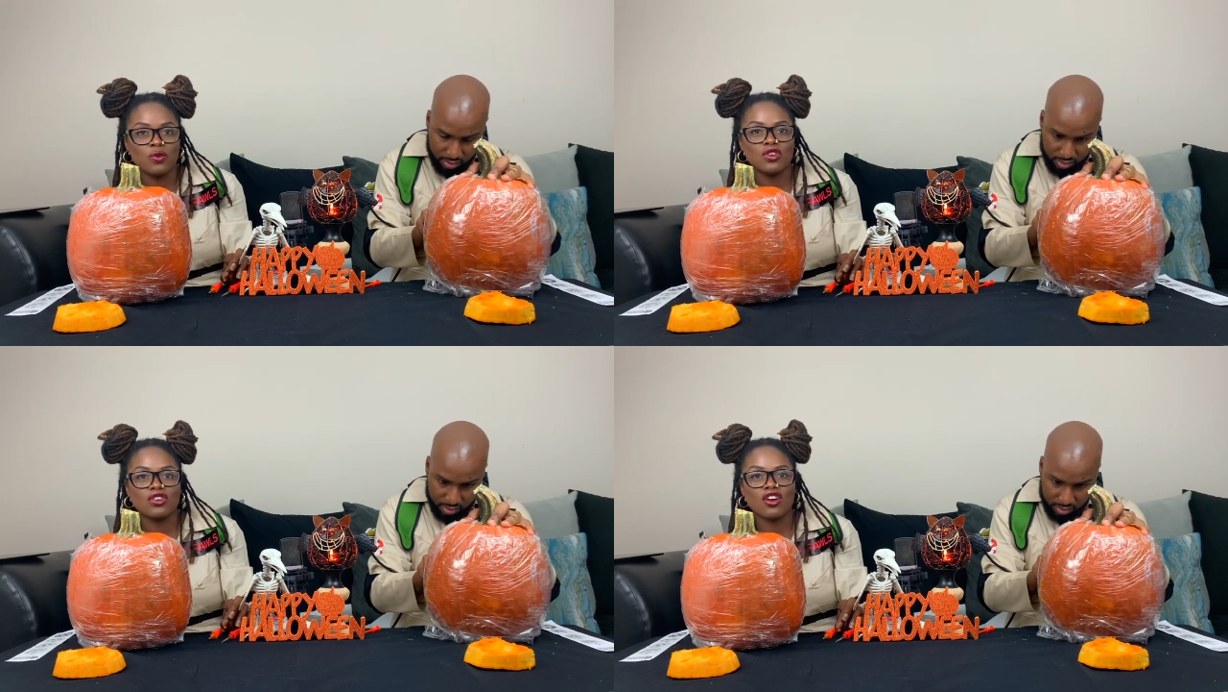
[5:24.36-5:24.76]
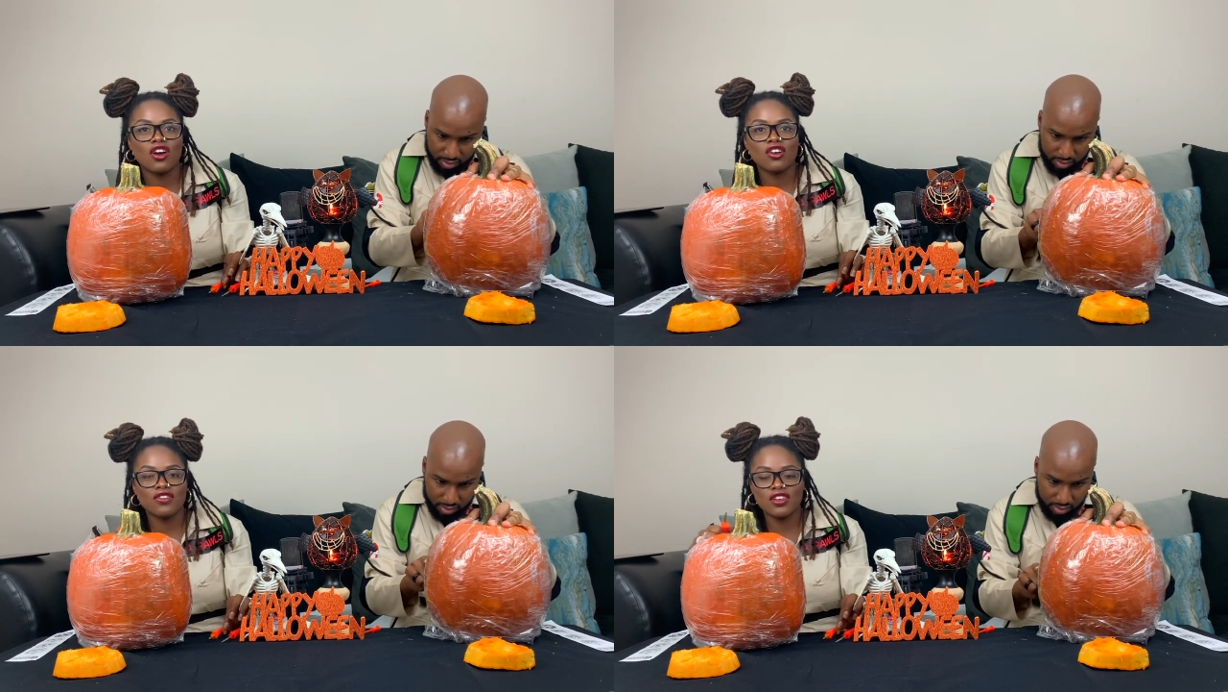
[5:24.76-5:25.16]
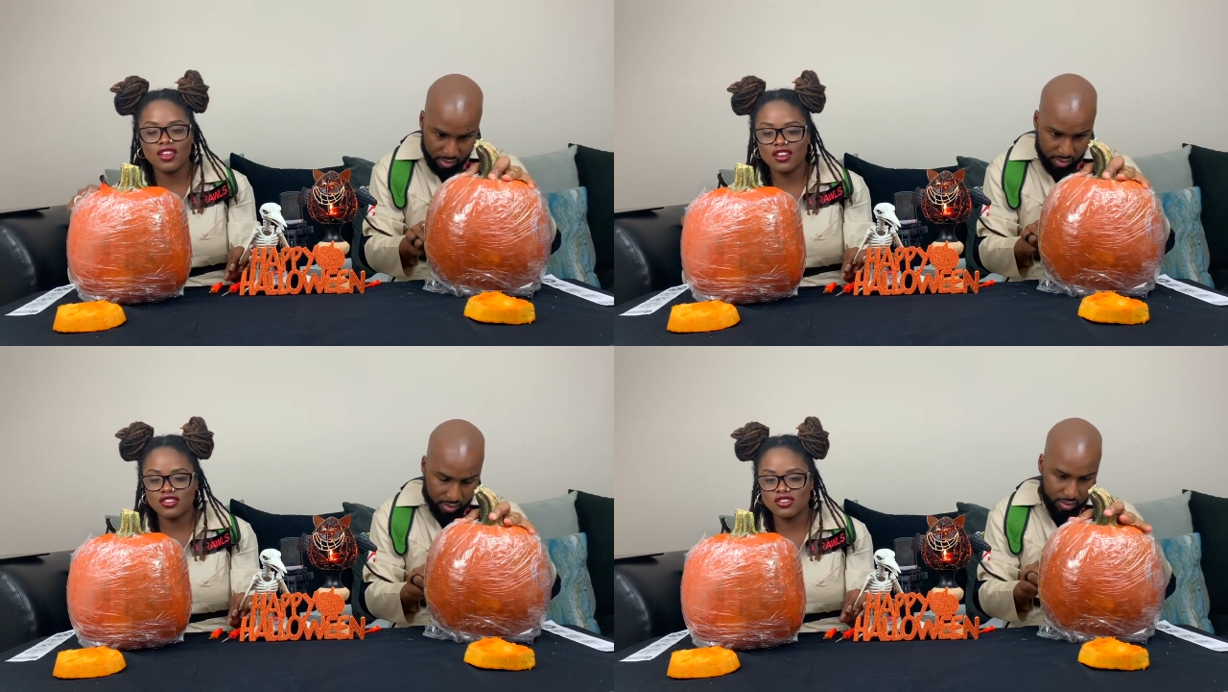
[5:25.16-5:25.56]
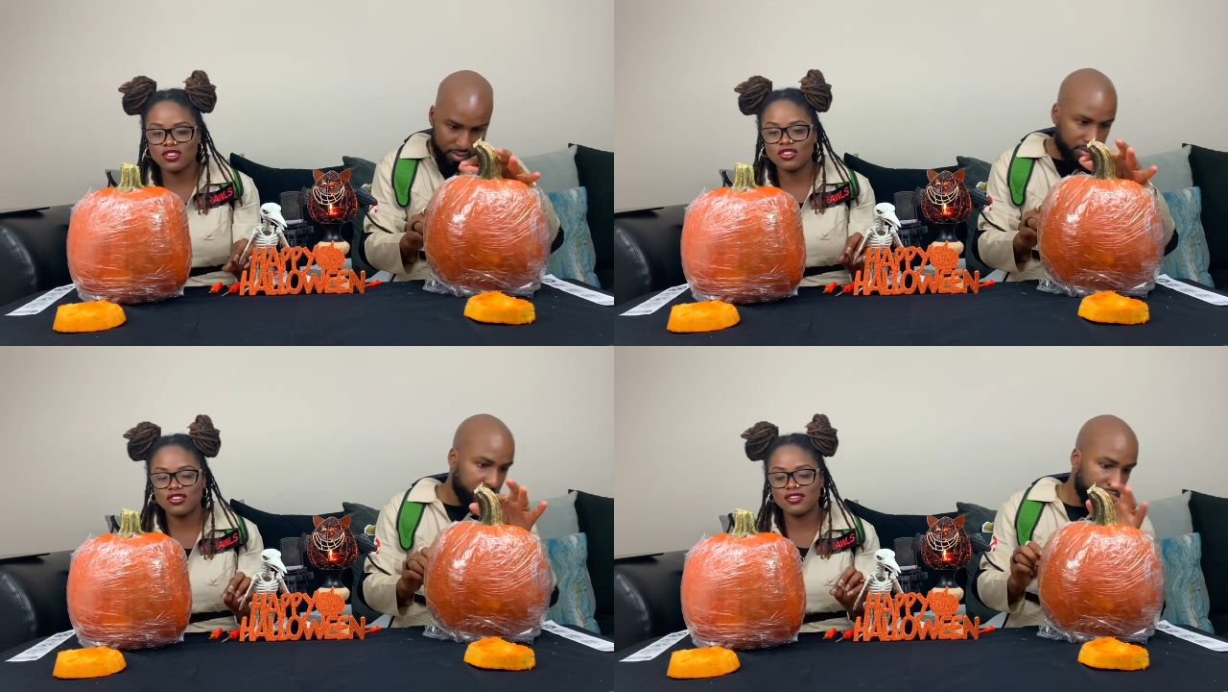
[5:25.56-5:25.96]
Speaker 1: When you're carving in a
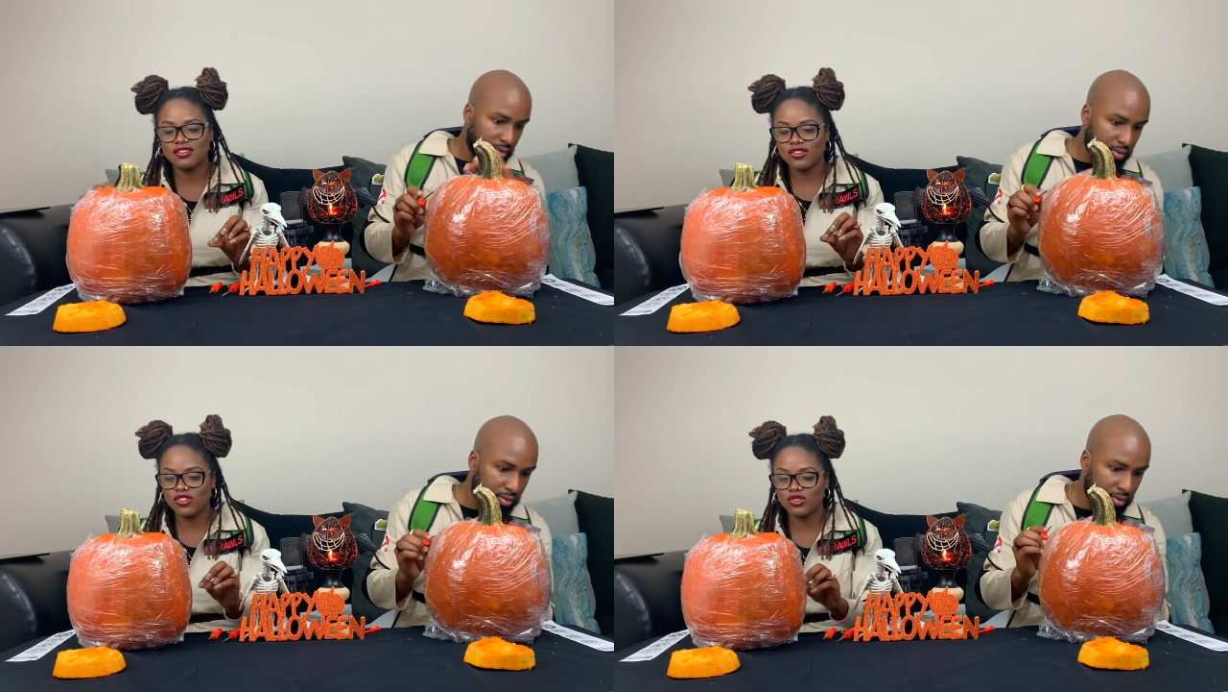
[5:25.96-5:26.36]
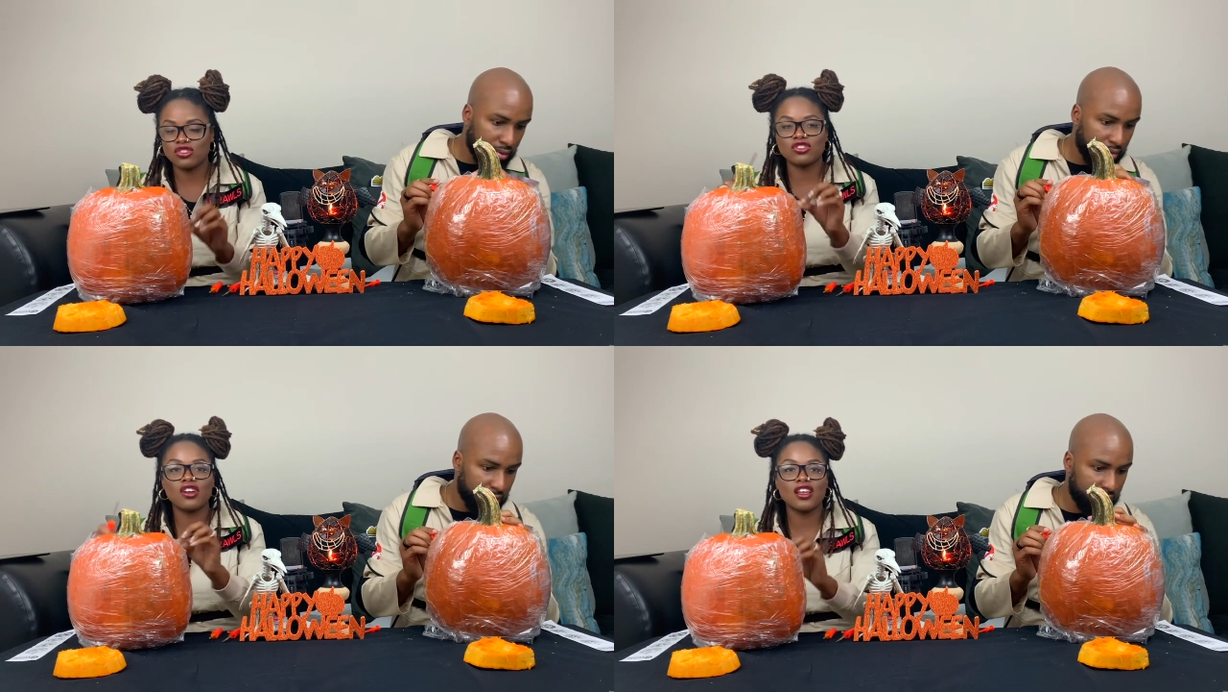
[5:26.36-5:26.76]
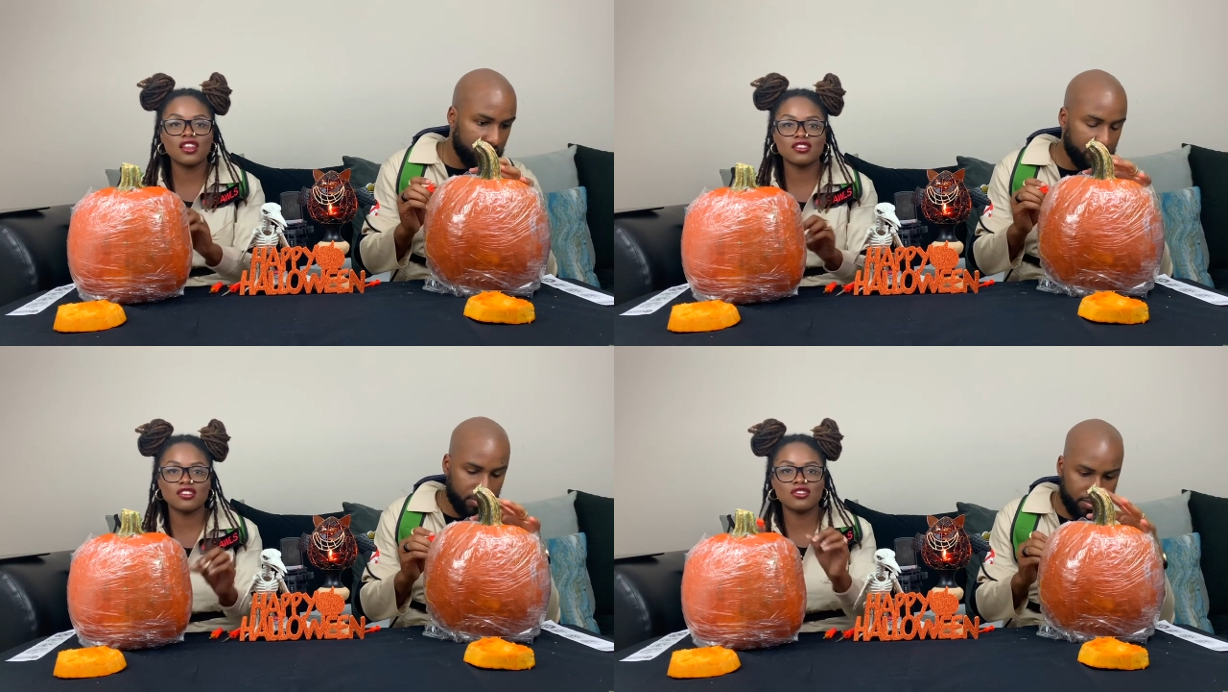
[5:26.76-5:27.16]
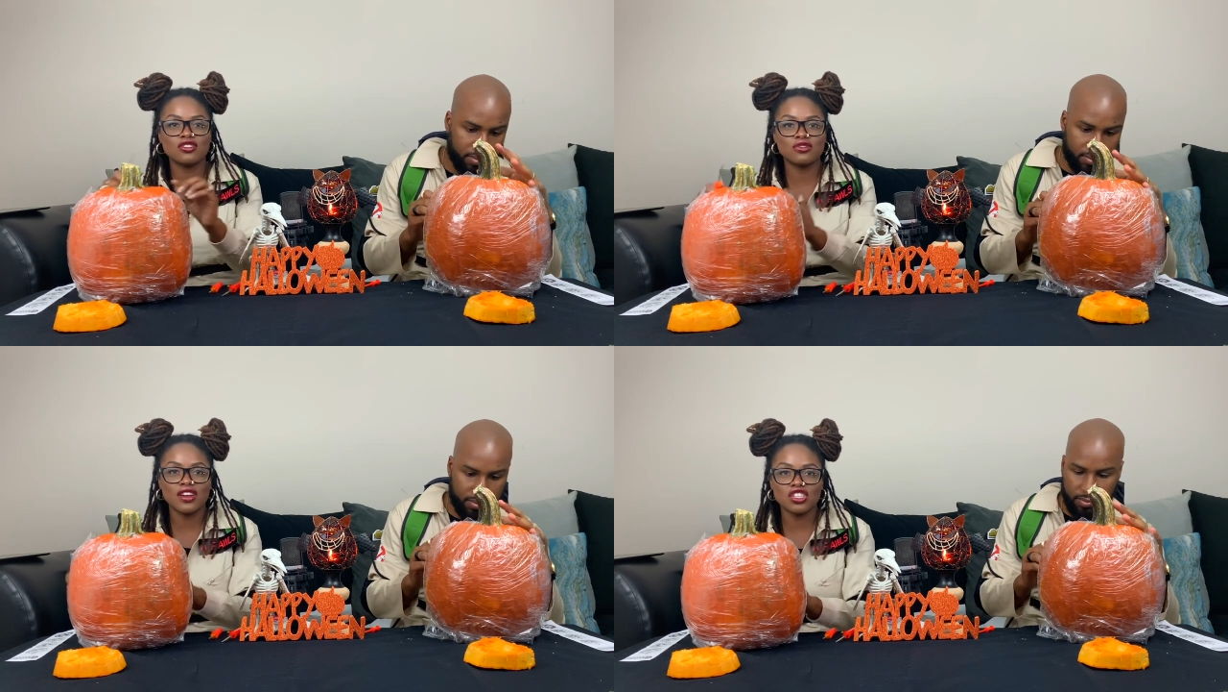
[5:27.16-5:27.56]
certain, or starting in a certain
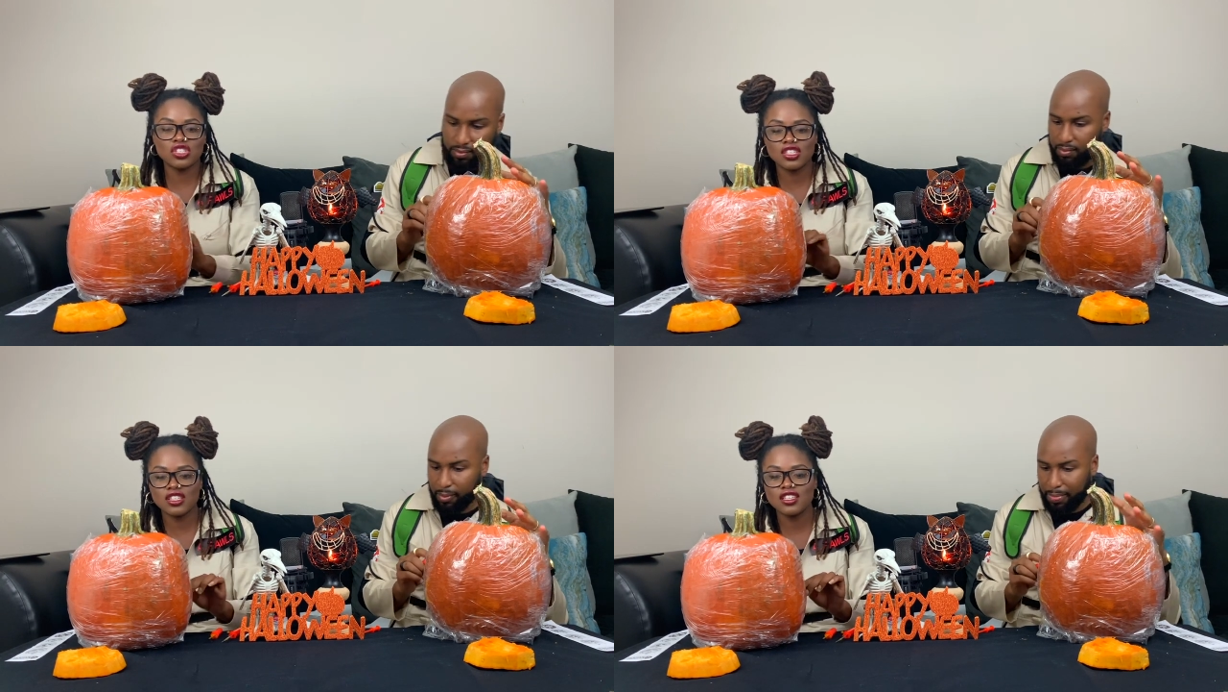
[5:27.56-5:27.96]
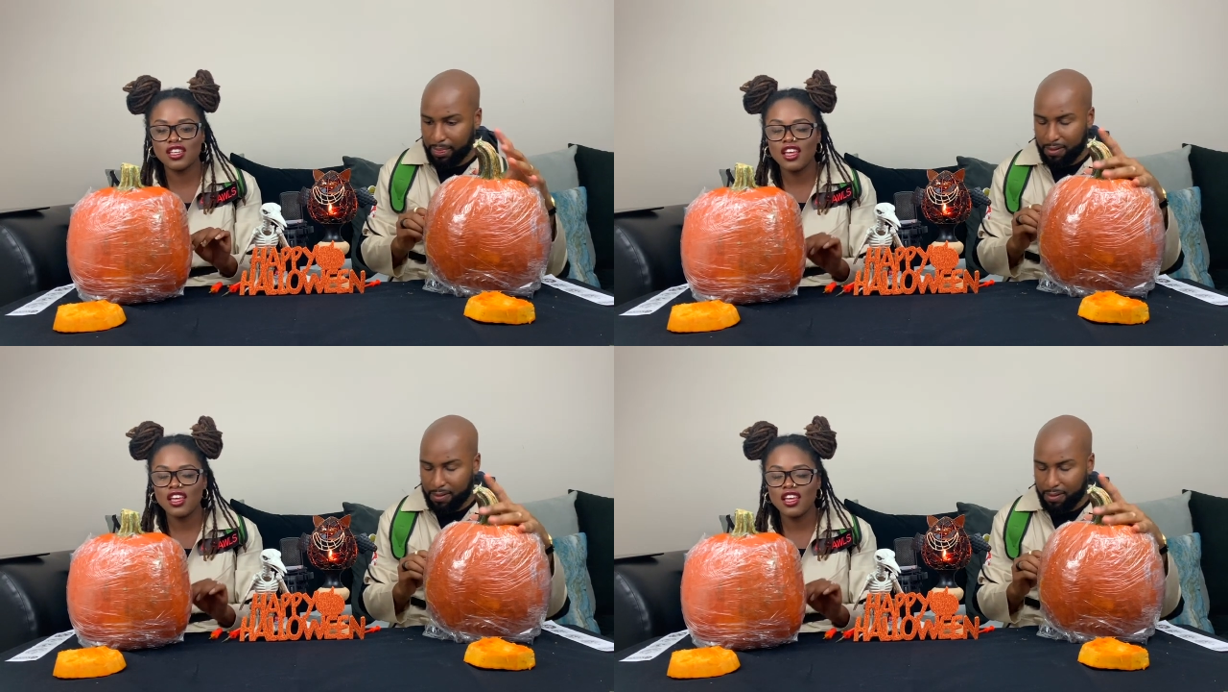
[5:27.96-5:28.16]
direction,